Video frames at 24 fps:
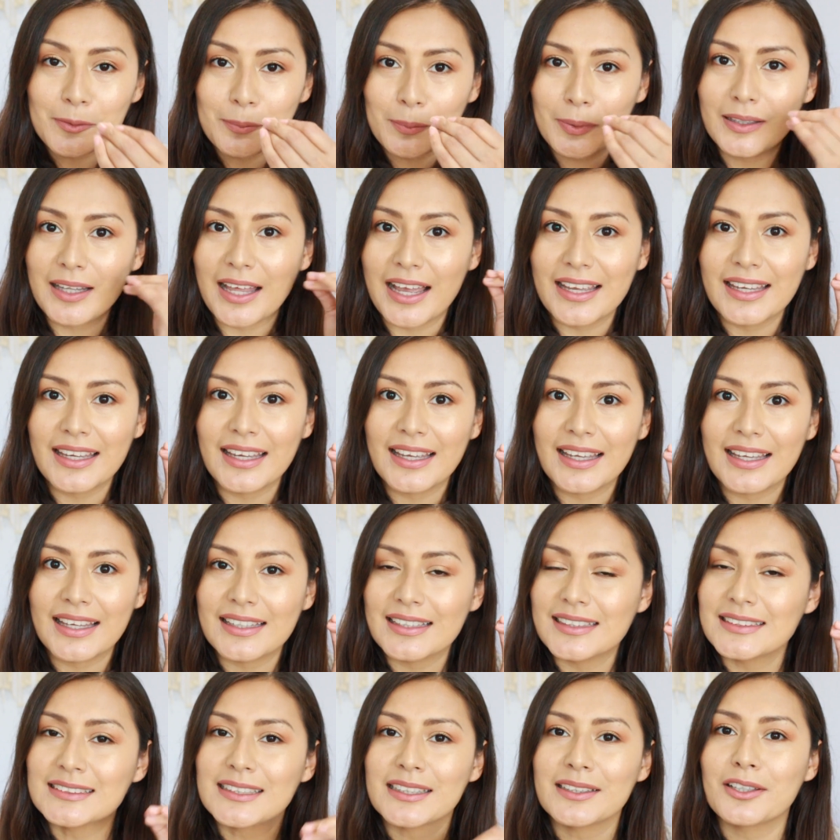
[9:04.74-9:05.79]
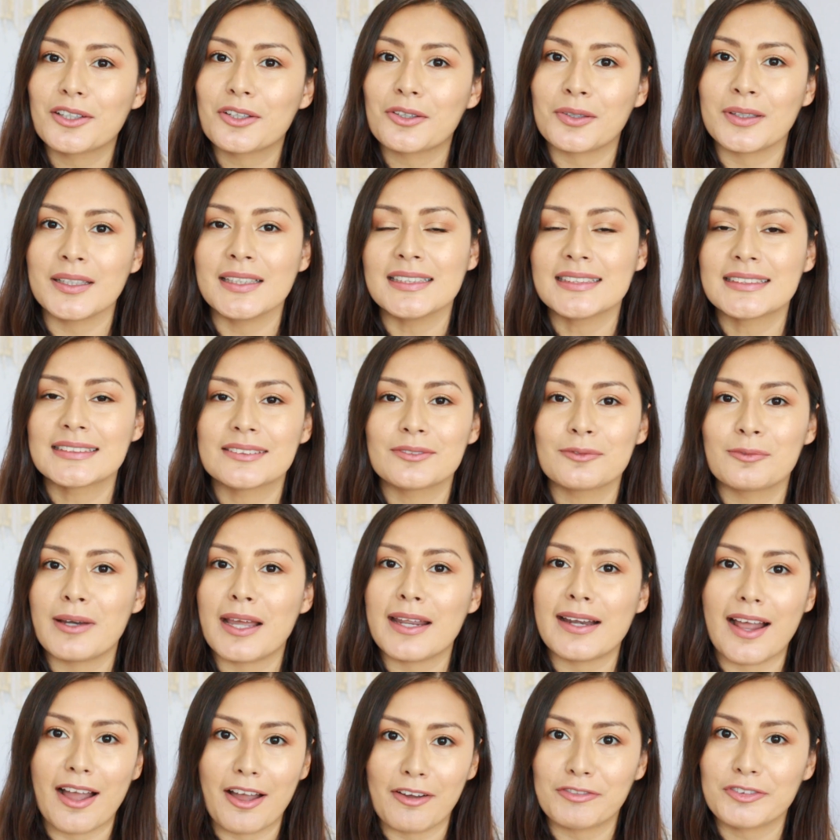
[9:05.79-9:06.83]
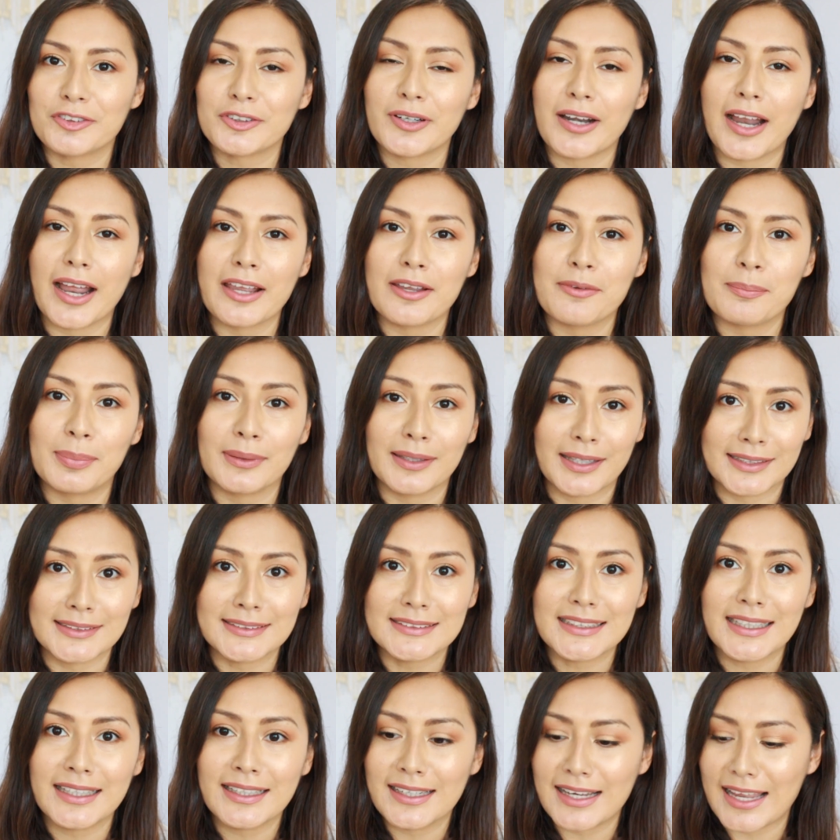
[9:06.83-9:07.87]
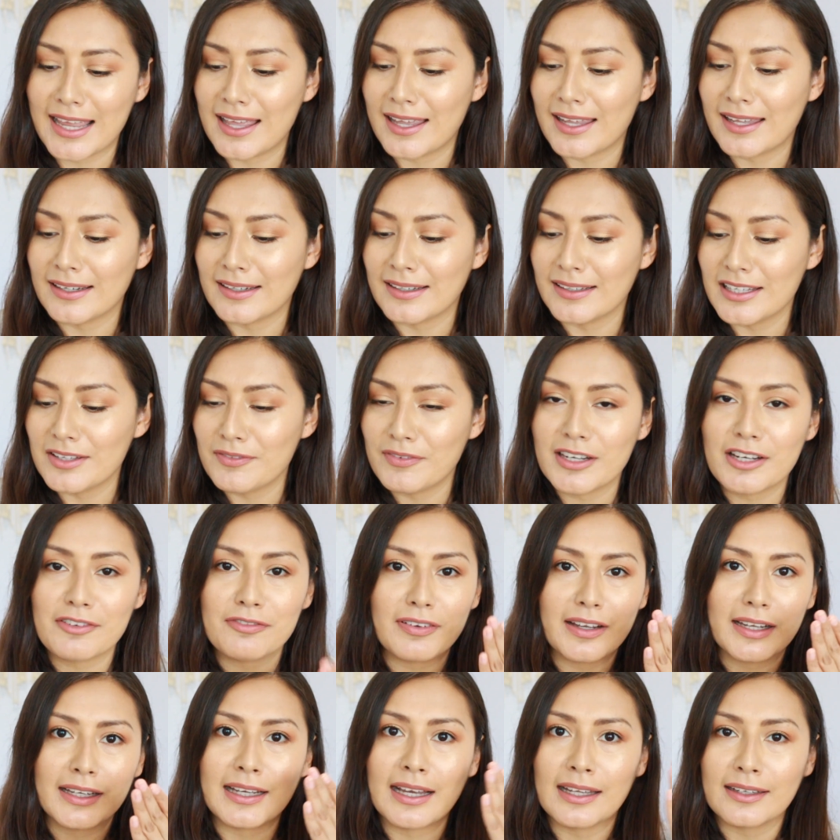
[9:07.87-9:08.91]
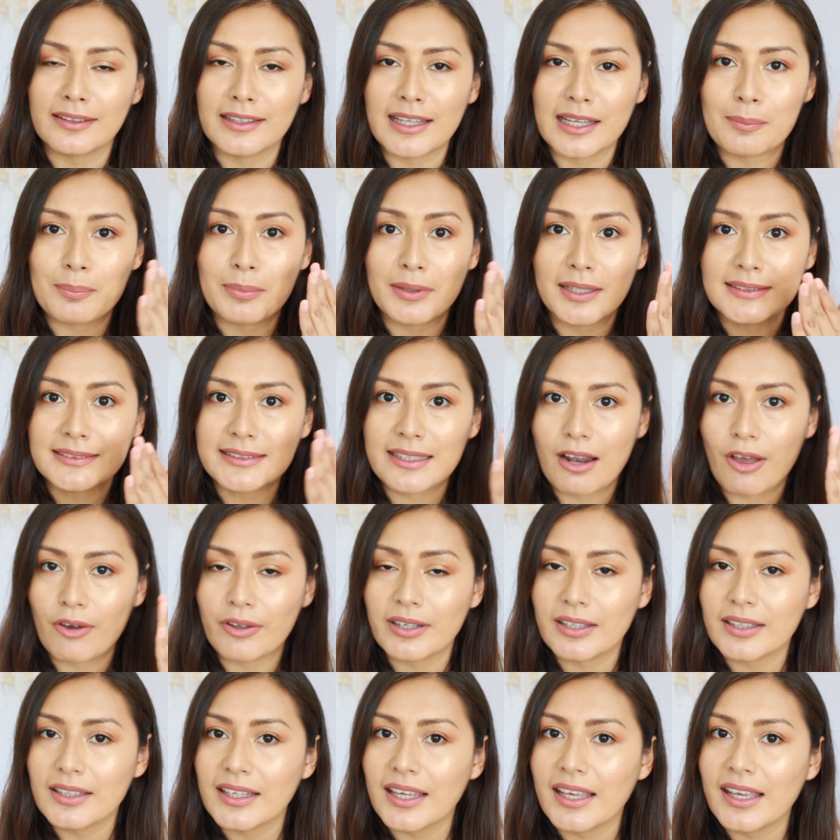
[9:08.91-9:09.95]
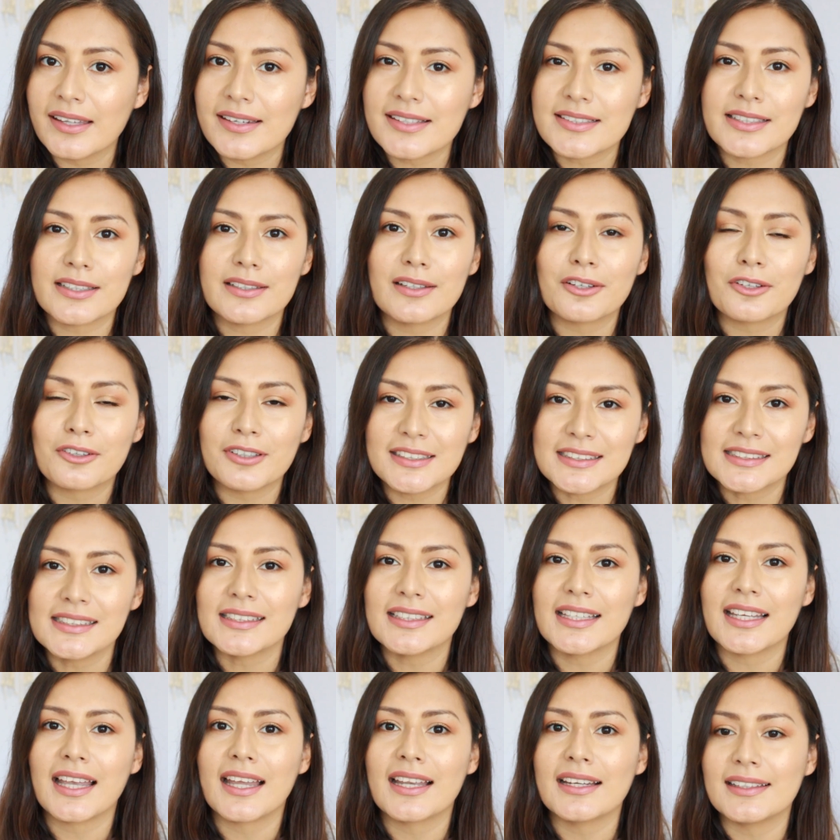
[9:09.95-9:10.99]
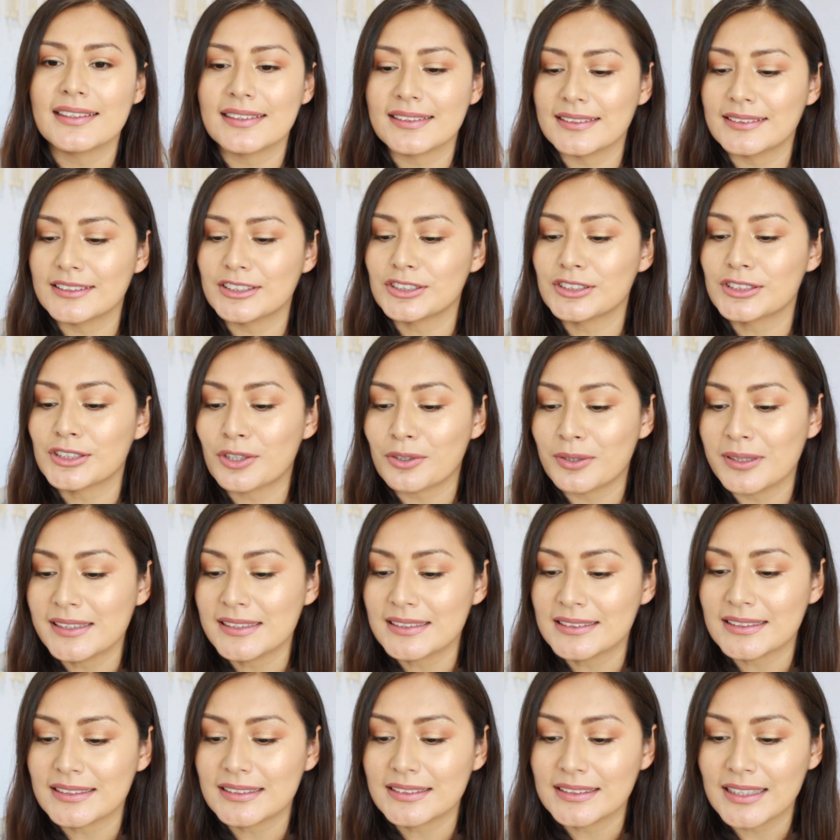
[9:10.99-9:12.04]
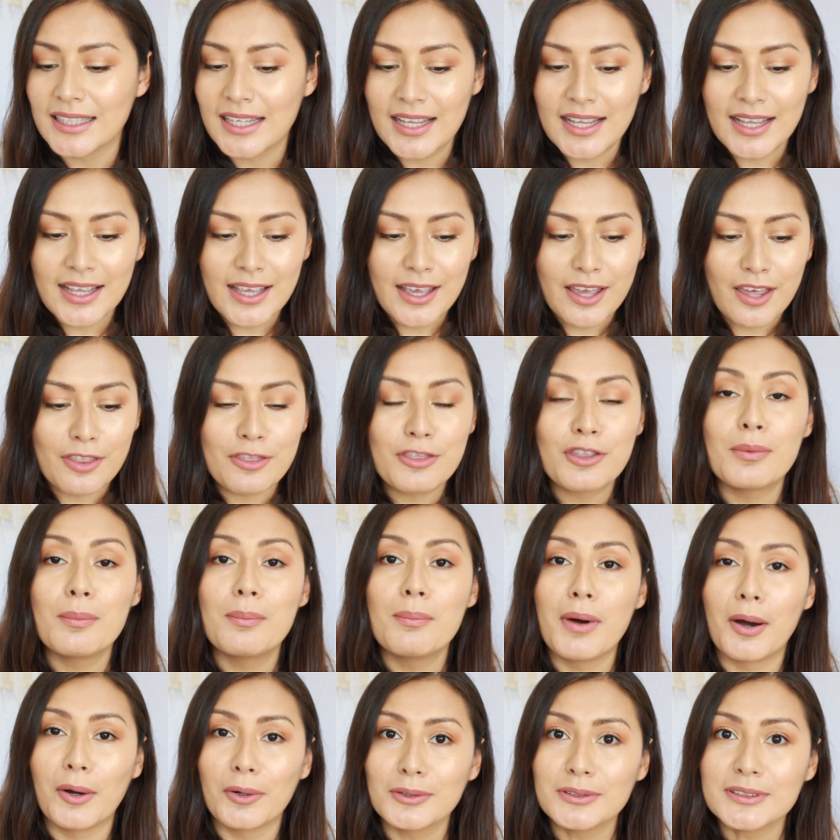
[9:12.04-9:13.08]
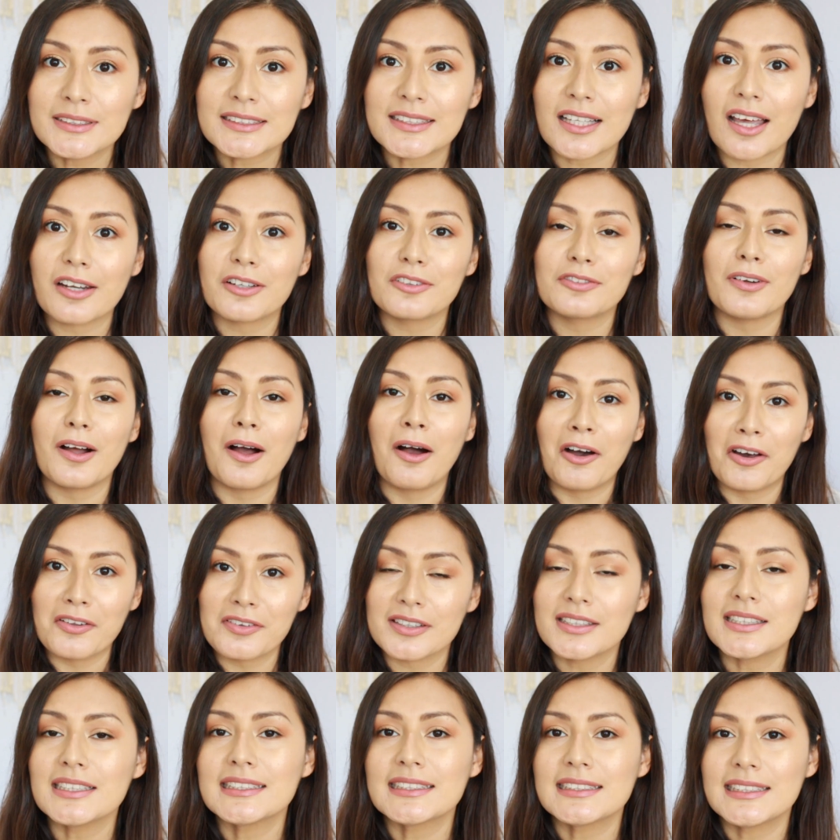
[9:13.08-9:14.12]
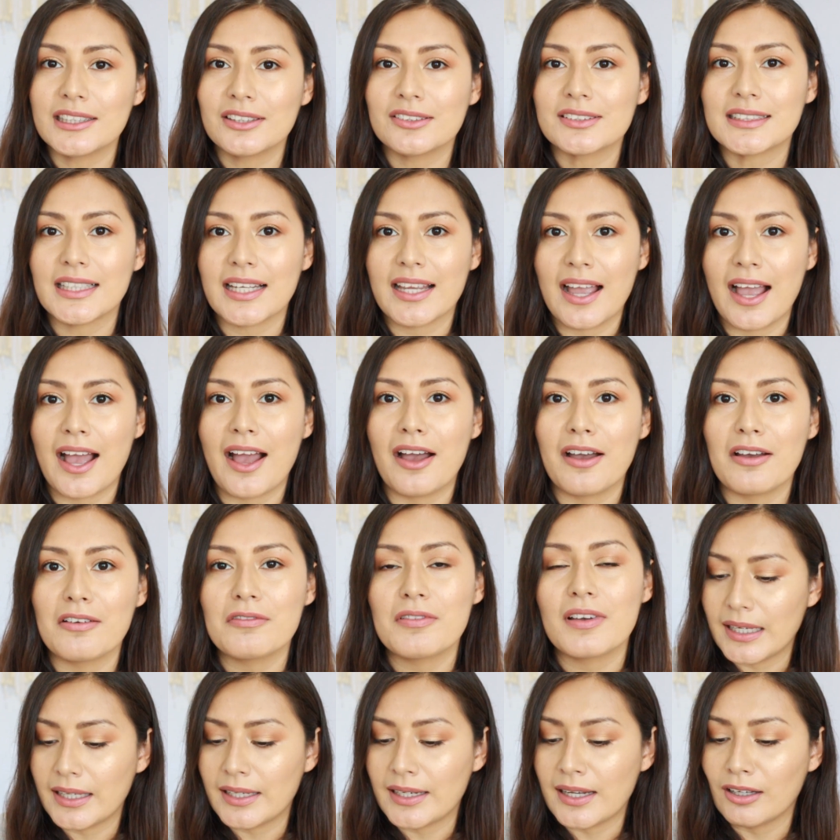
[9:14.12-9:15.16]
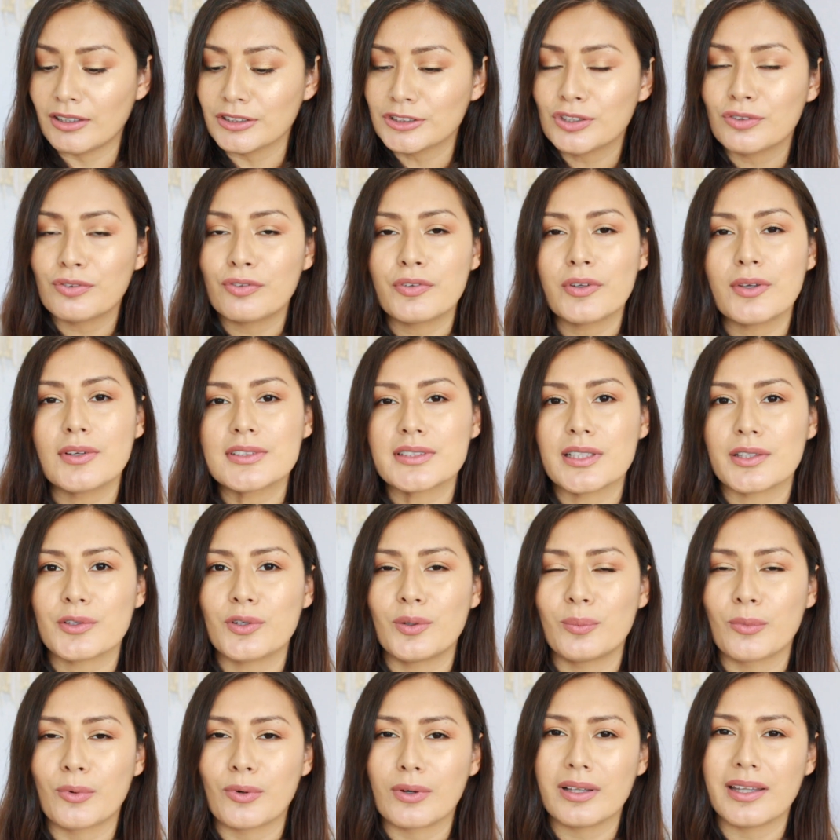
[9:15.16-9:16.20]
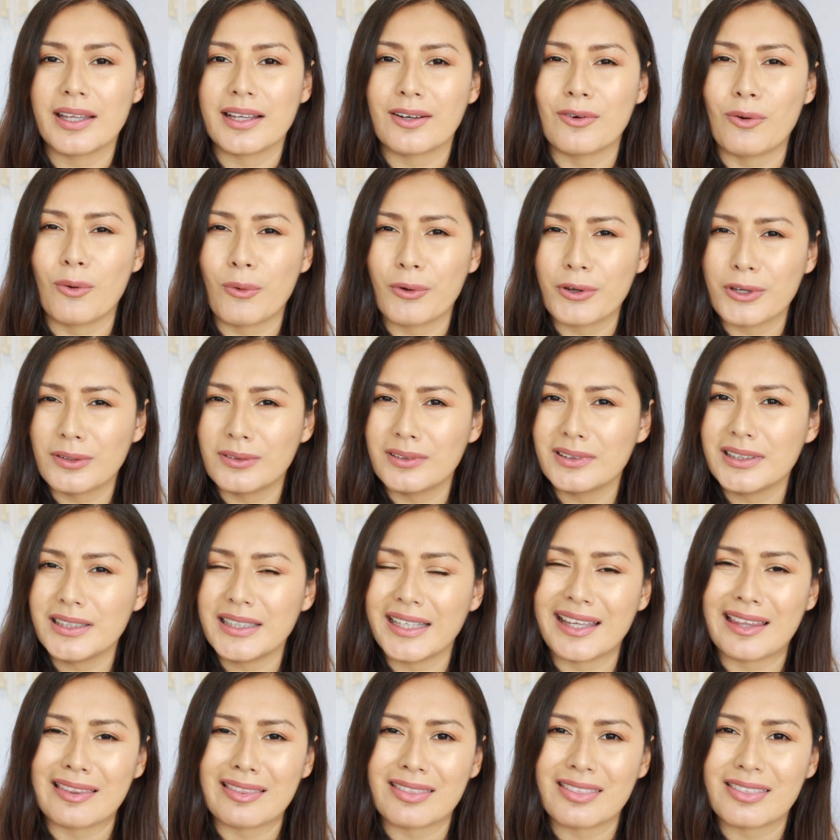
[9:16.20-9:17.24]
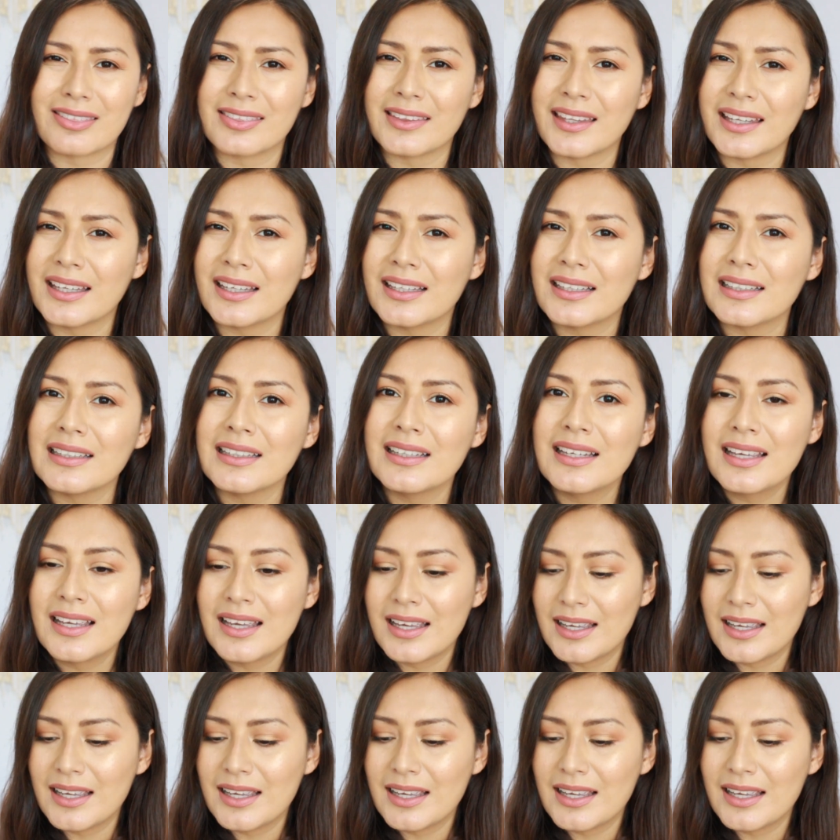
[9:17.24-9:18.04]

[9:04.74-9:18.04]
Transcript: apply it and it's gonna crease right after I blend it, and even if I kind of like blend it out again, it's gonna crease again, and it just creases the most out of all the concealers I have. It also feels a little more like oily and thin.